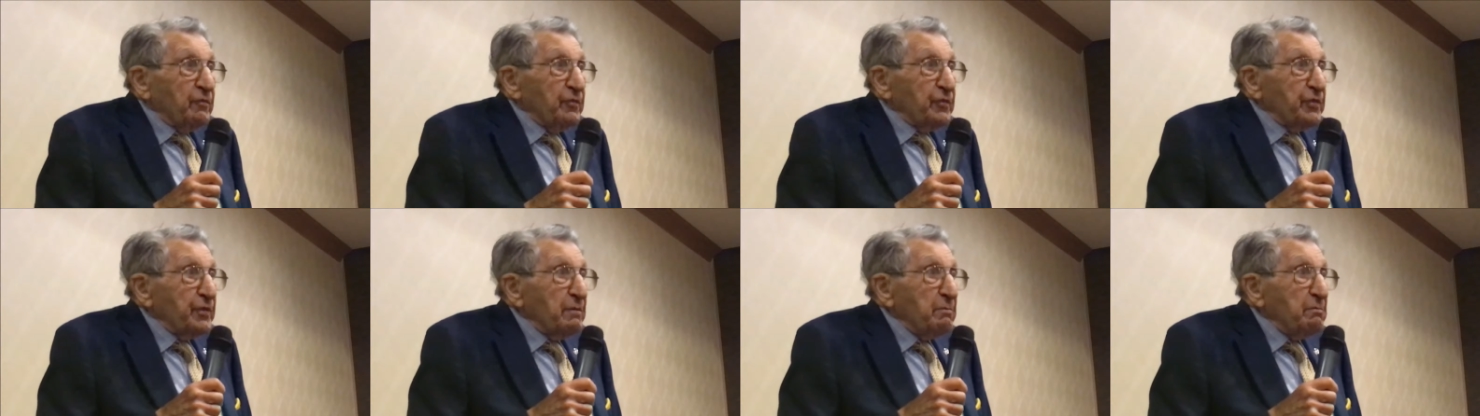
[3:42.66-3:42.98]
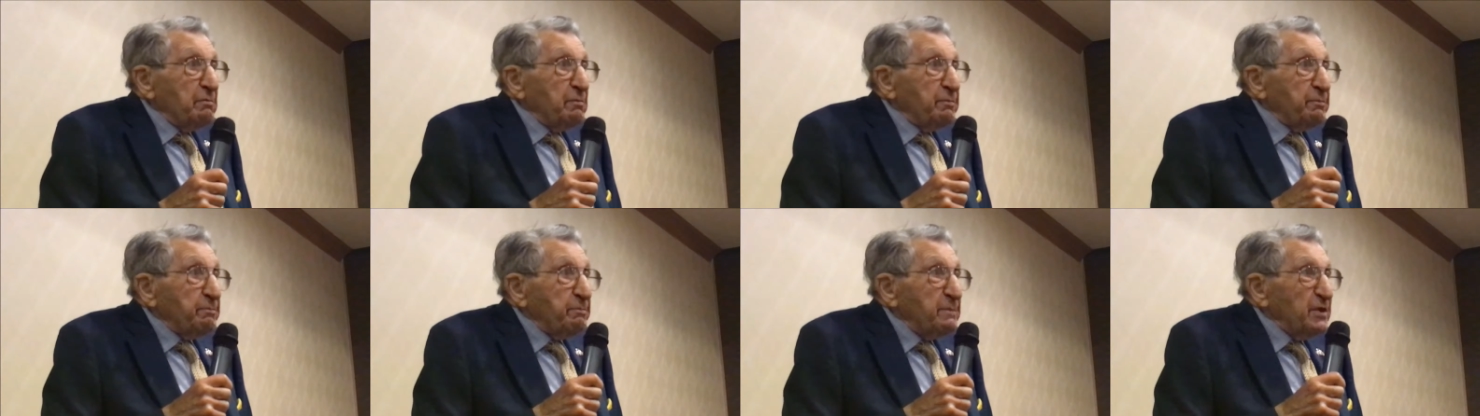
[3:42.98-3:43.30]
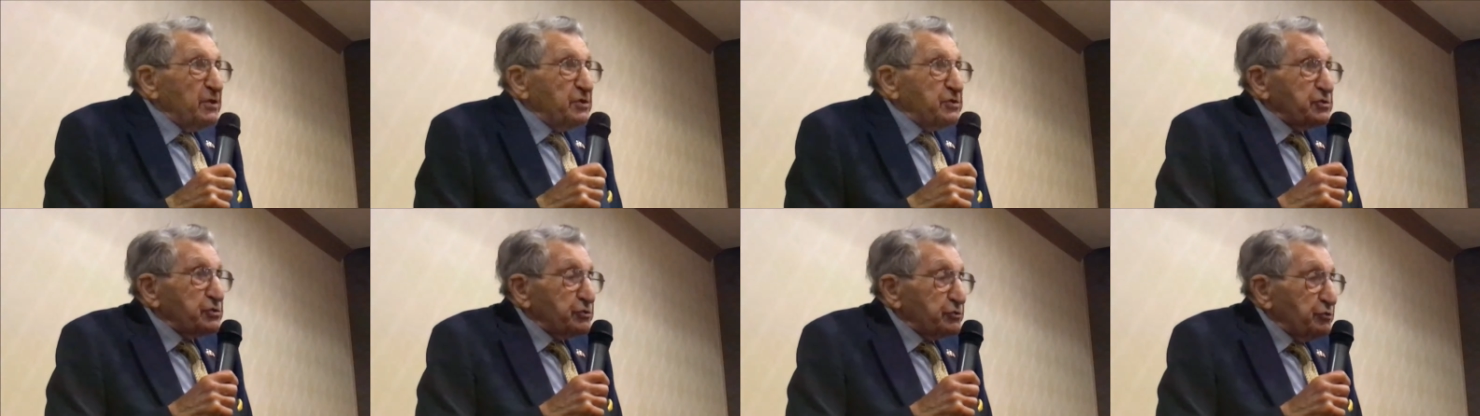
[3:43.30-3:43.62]
for the
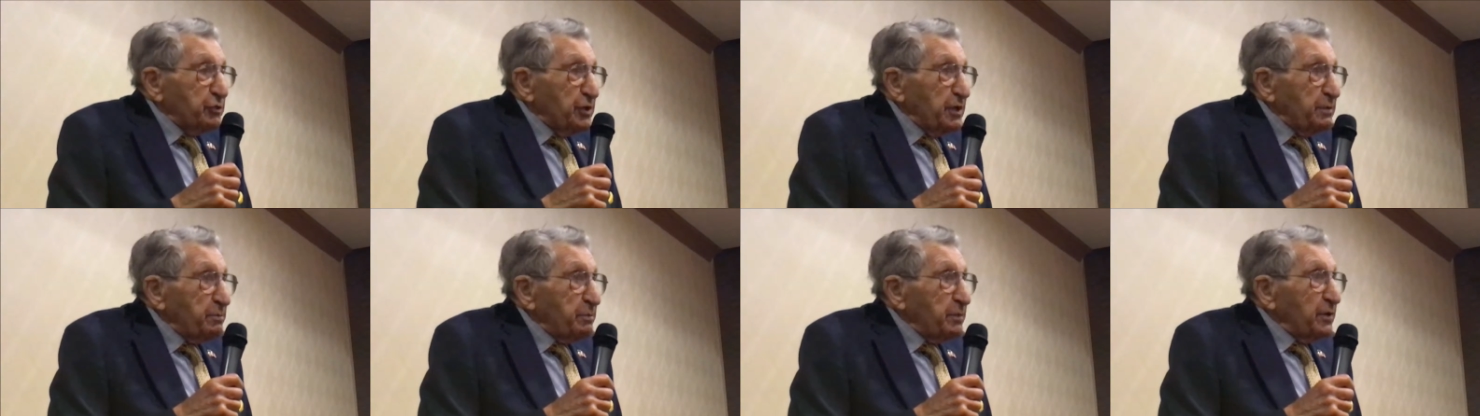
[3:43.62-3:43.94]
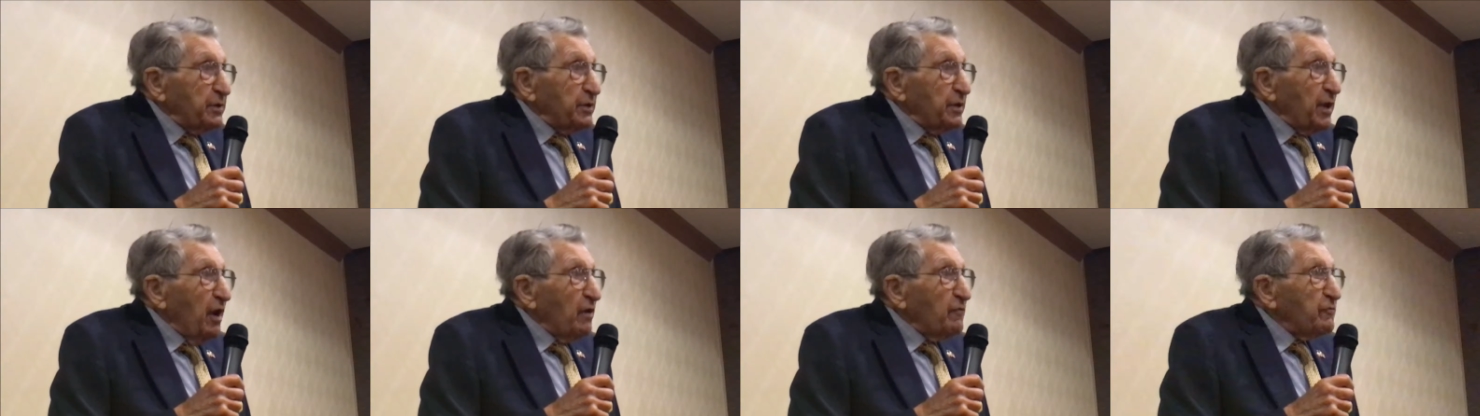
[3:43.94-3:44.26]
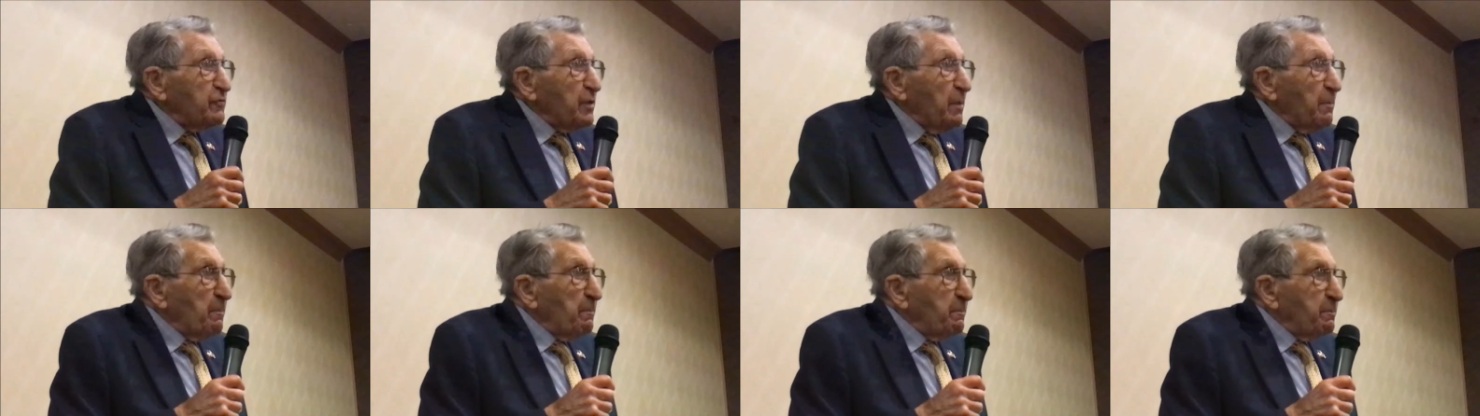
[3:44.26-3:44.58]
mistreatment
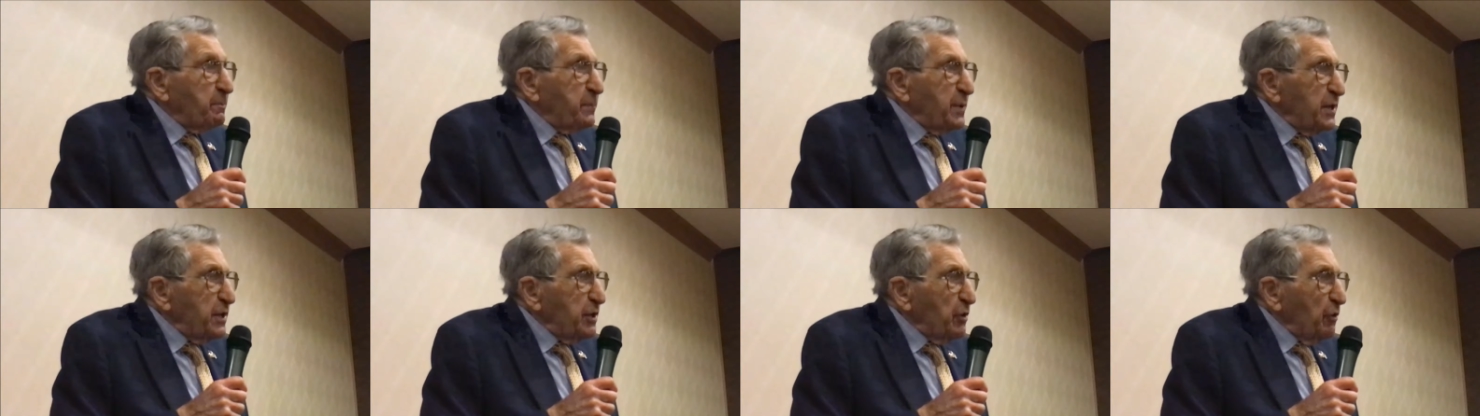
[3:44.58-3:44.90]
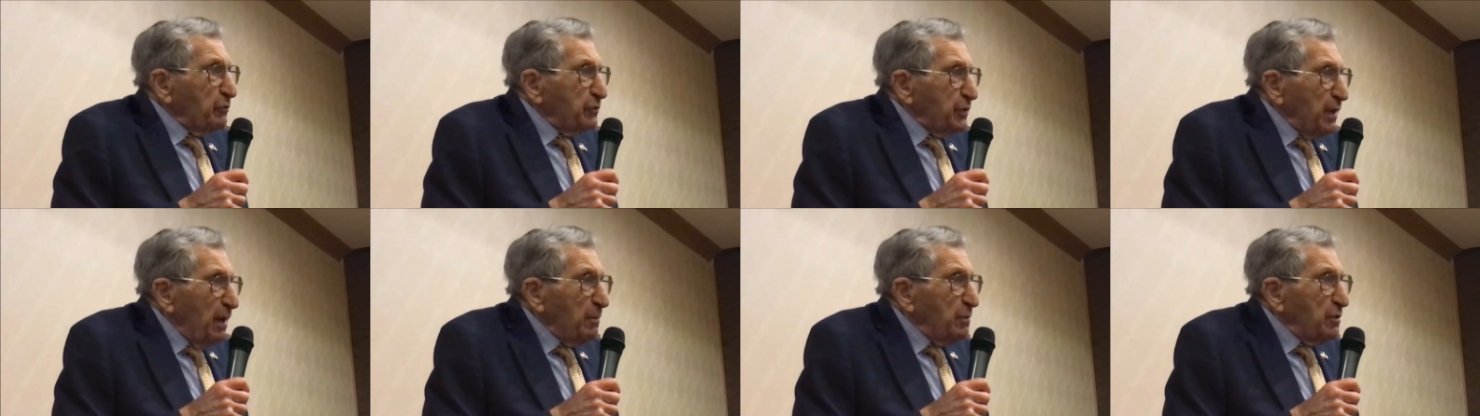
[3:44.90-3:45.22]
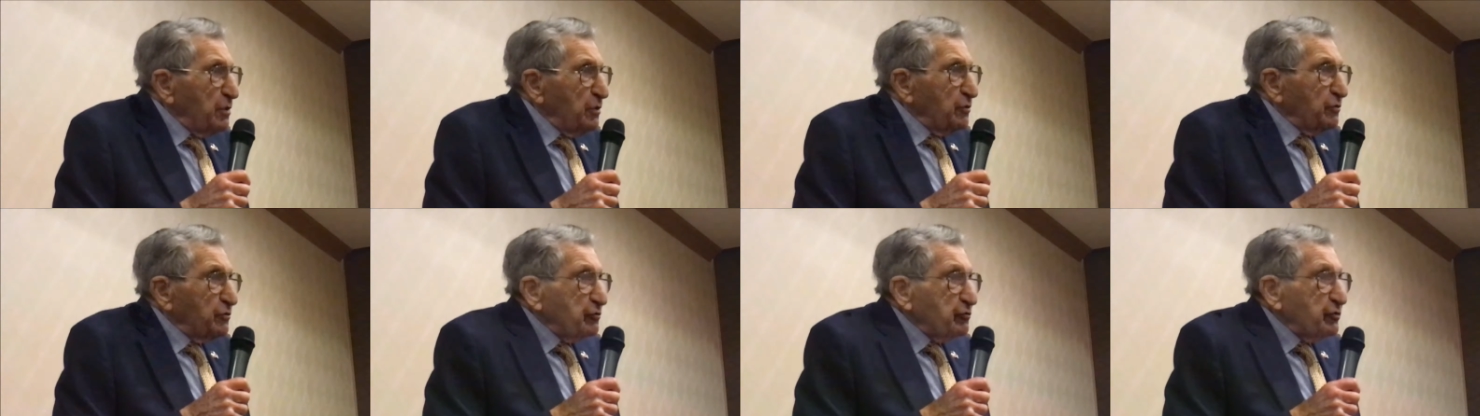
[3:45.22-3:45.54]
of the
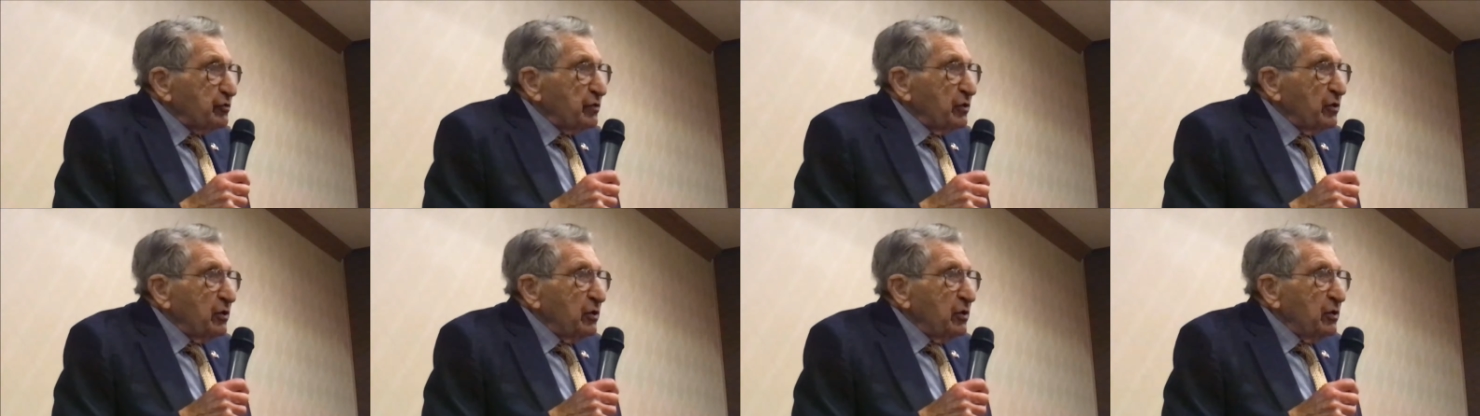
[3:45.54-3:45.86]
POWs.